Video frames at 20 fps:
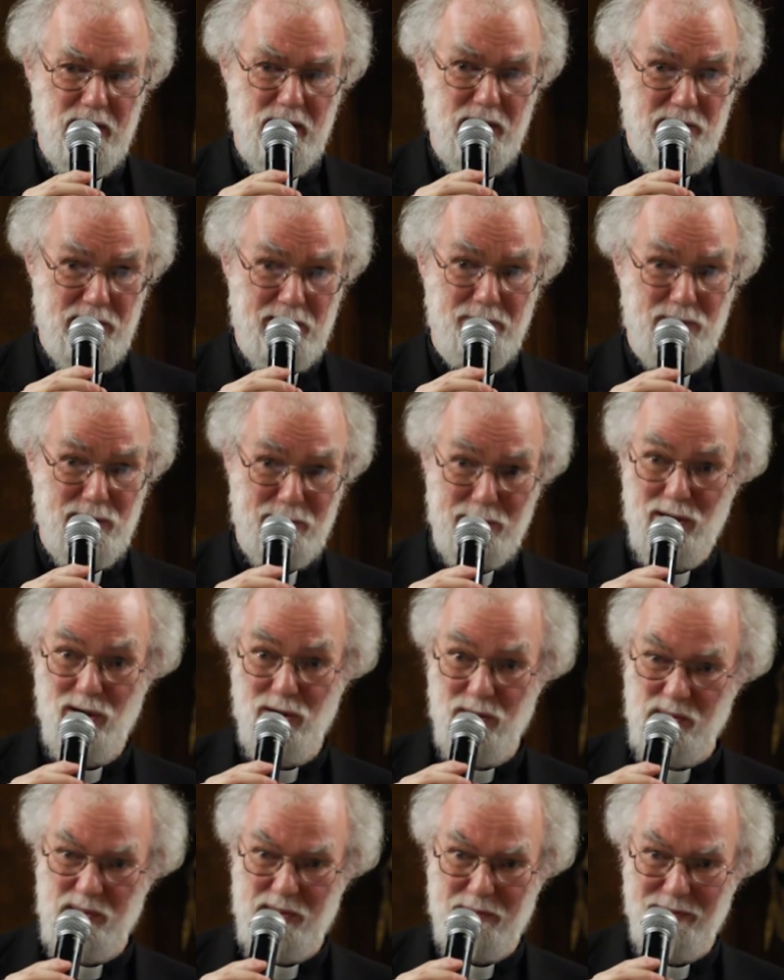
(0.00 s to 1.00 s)
attempt to be
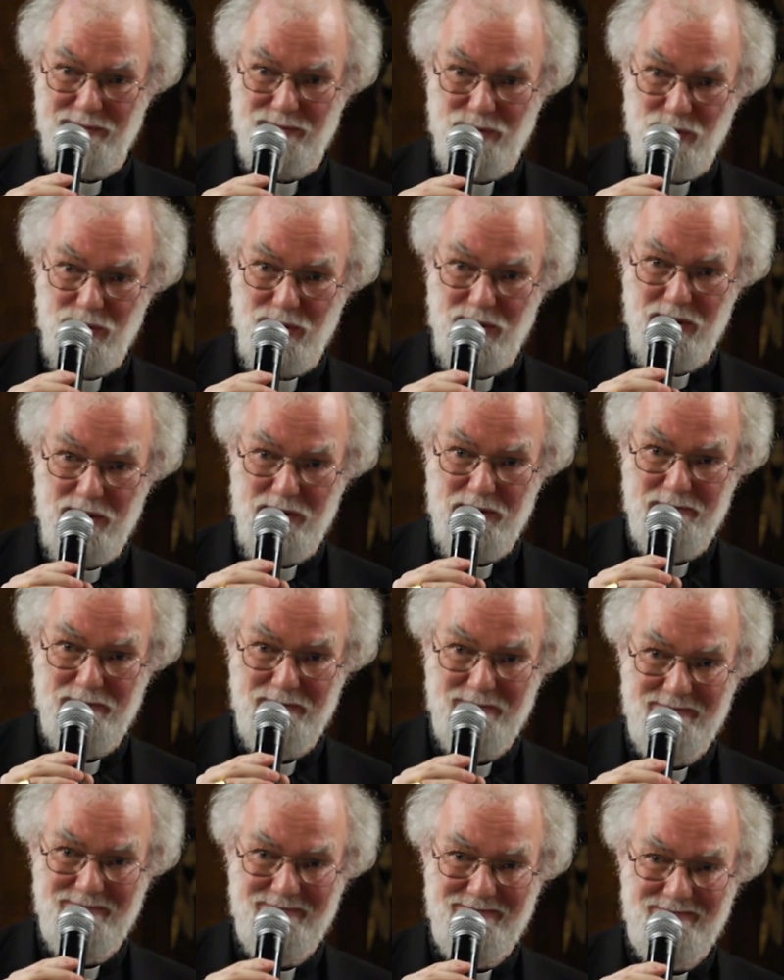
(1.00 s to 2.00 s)
honest before God.
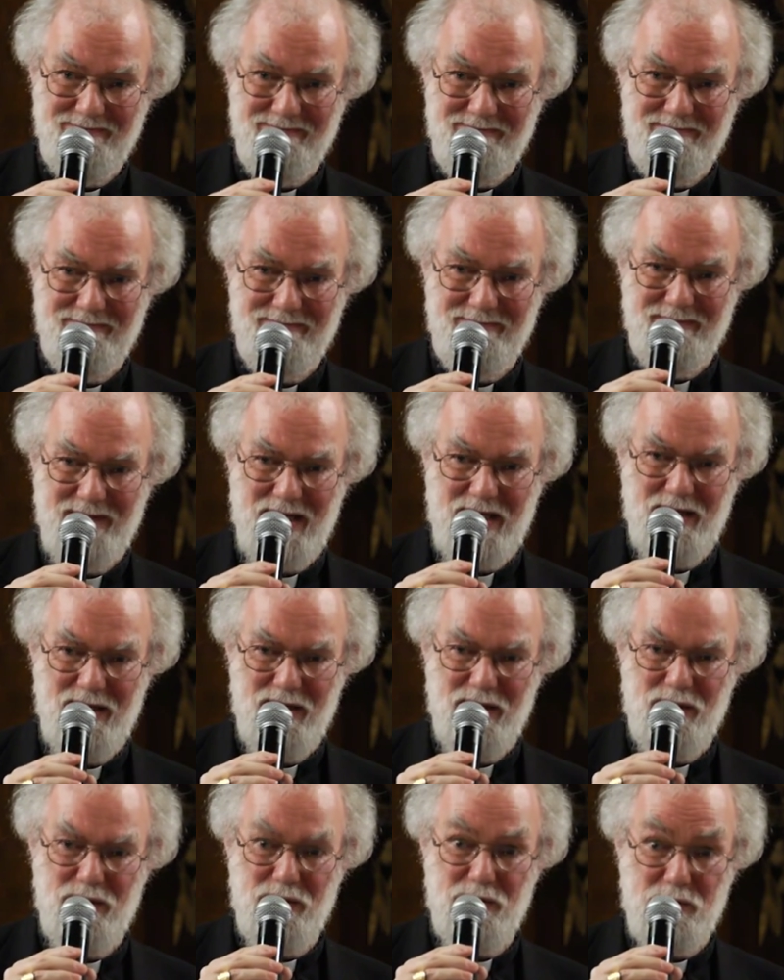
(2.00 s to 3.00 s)

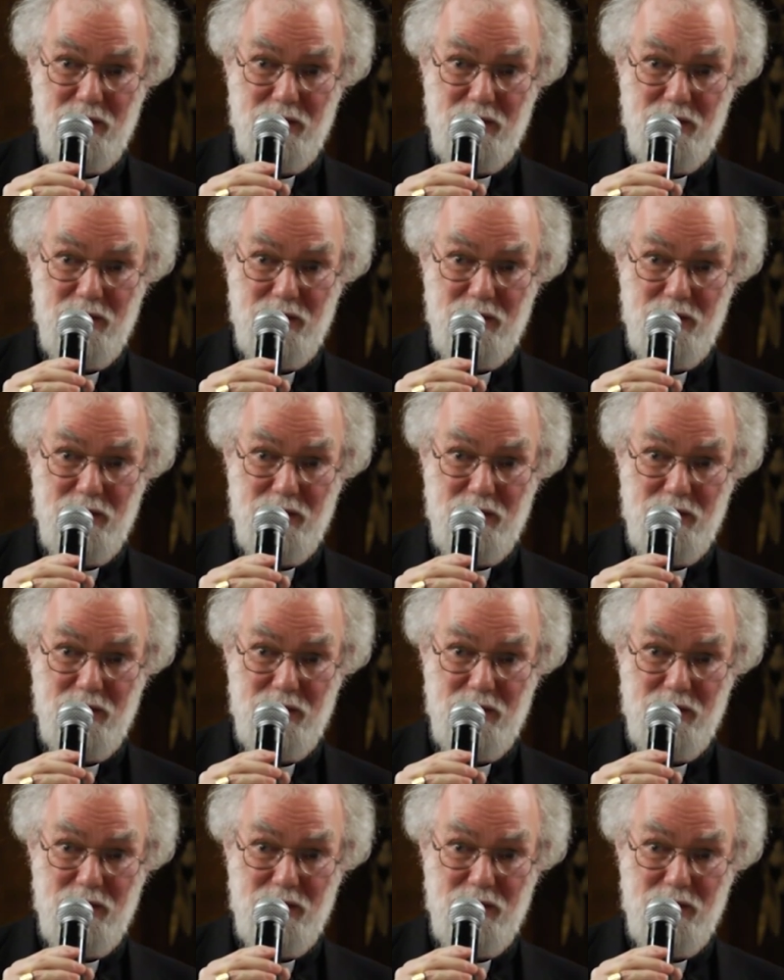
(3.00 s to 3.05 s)
The